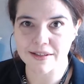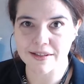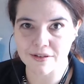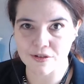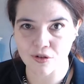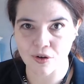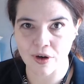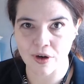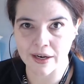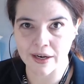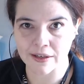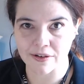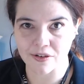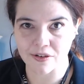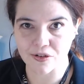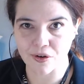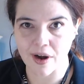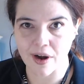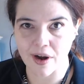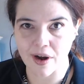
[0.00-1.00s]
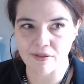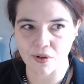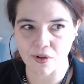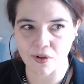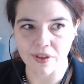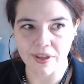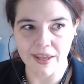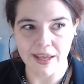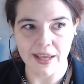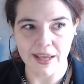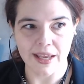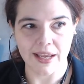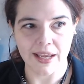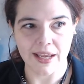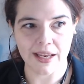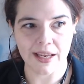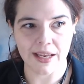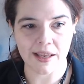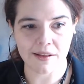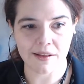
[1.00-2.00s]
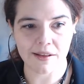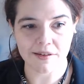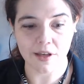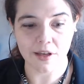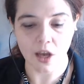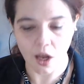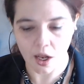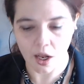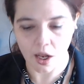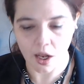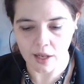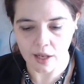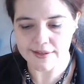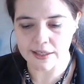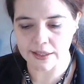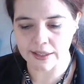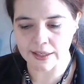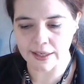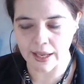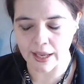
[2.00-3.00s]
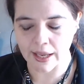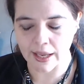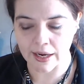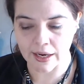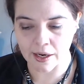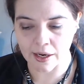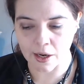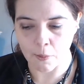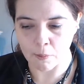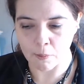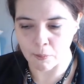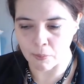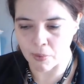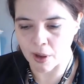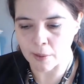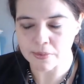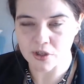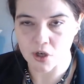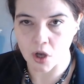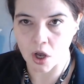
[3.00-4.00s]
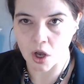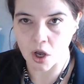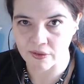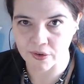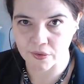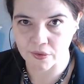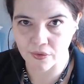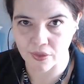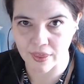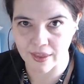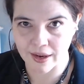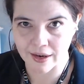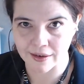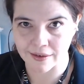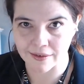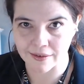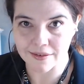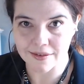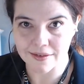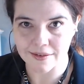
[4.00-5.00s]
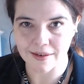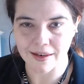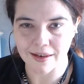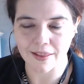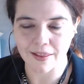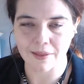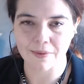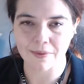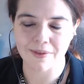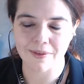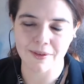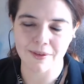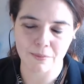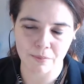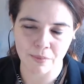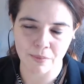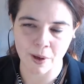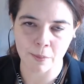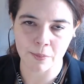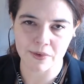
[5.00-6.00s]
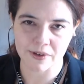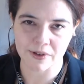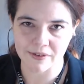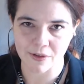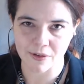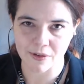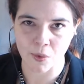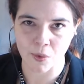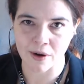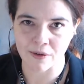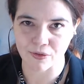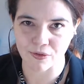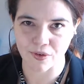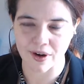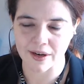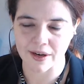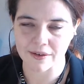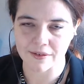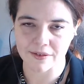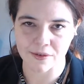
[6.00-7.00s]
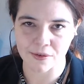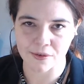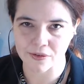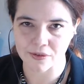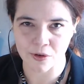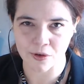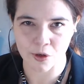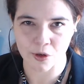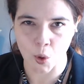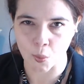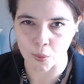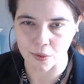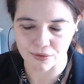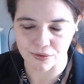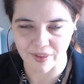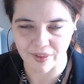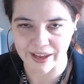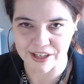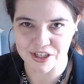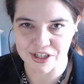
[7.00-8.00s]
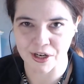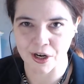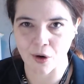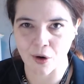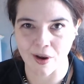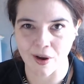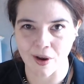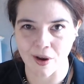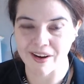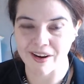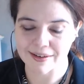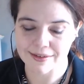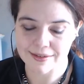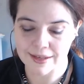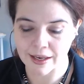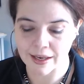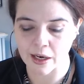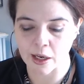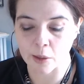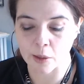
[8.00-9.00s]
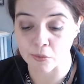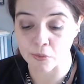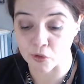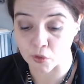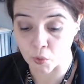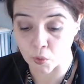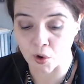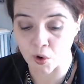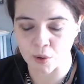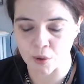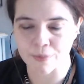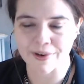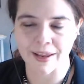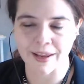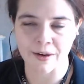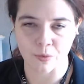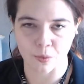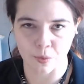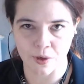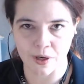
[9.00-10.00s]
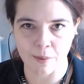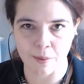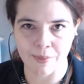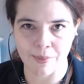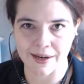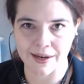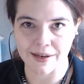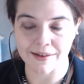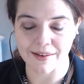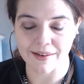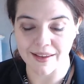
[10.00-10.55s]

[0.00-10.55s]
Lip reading: trying to travel, it's constantly getting bumped off of things. Bumped is the wrong phrase. There's no reflection going on. It's getting absorbed and re-emitted.